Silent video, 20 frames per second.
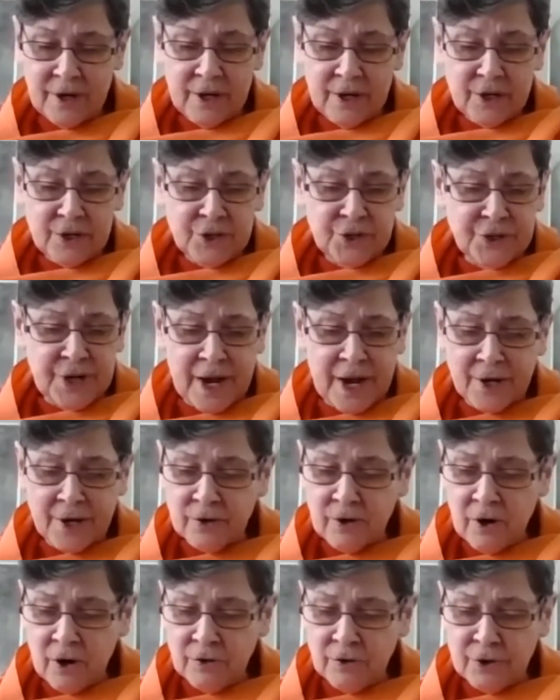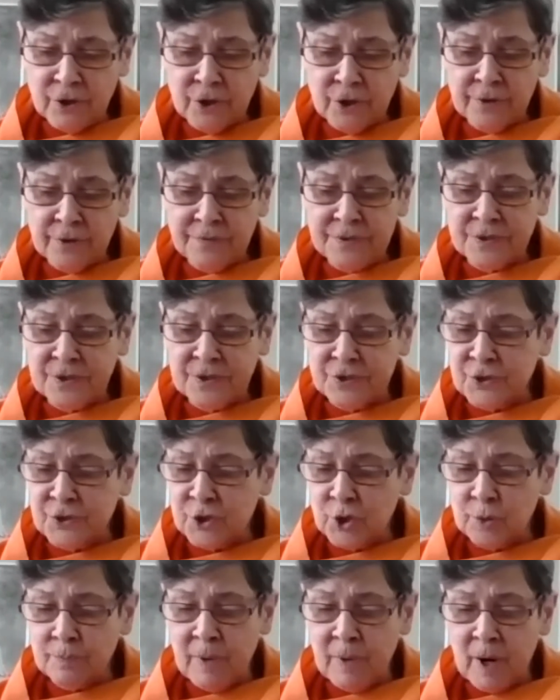shatter our nerves,
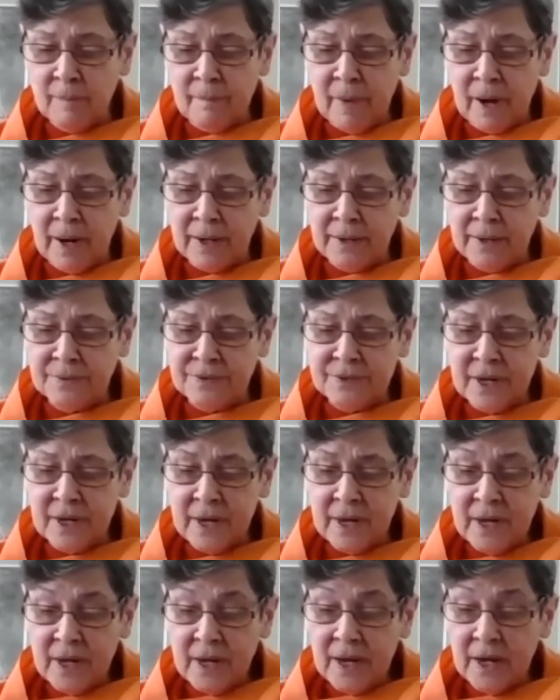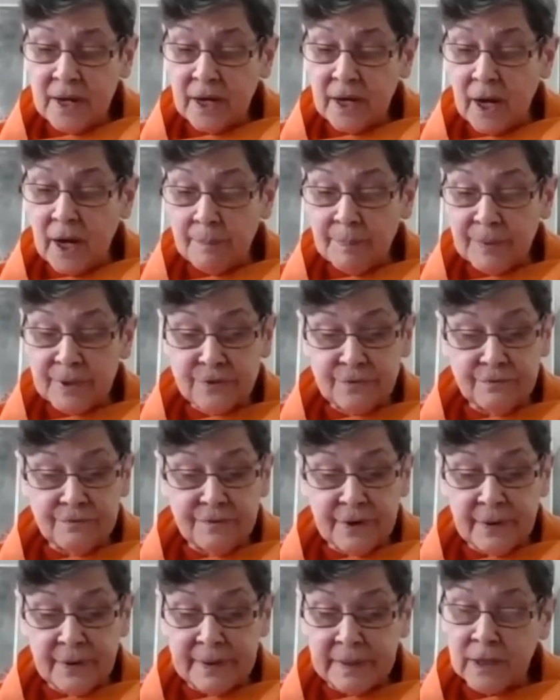disturb our minds, and accomplish
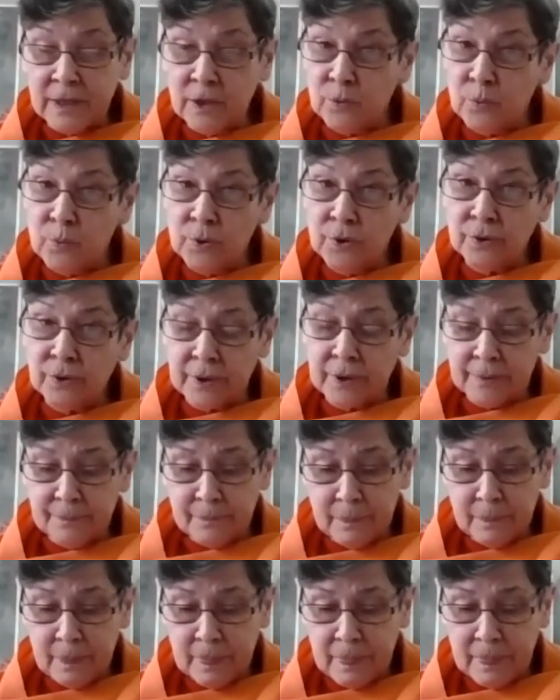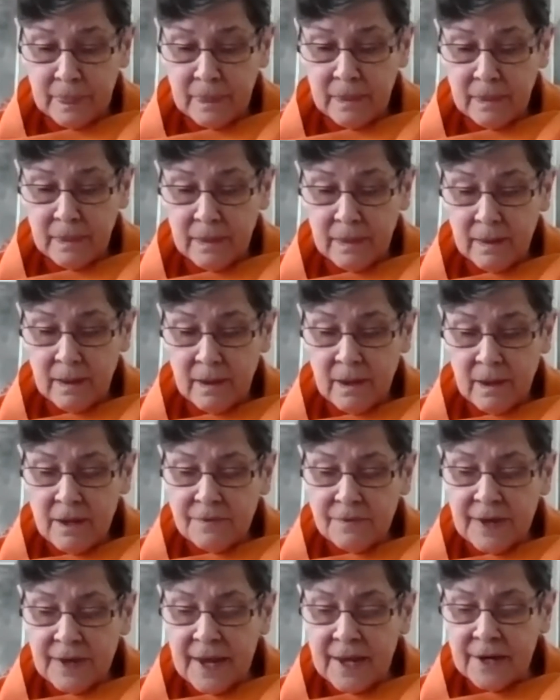very little work.
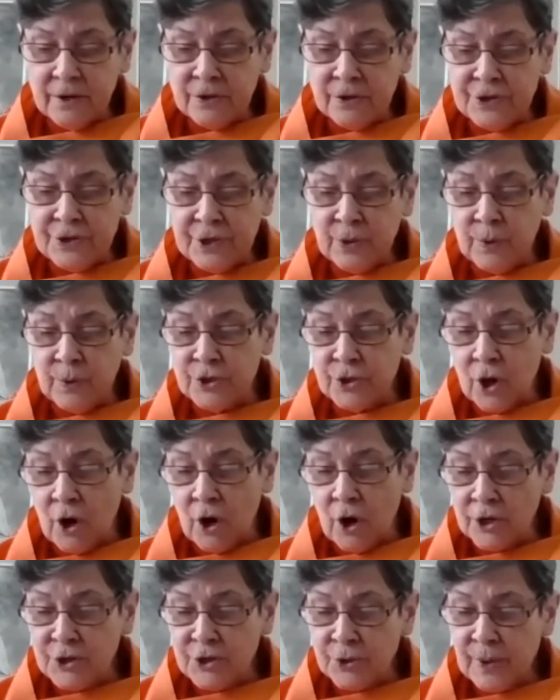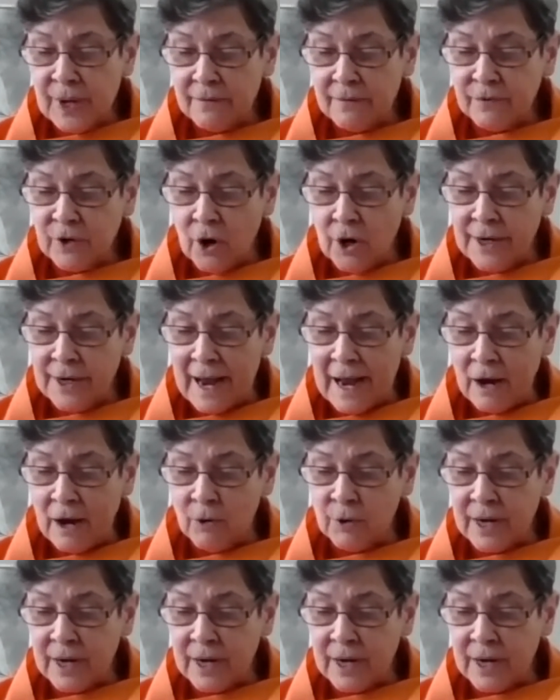The energy which ought to have gone out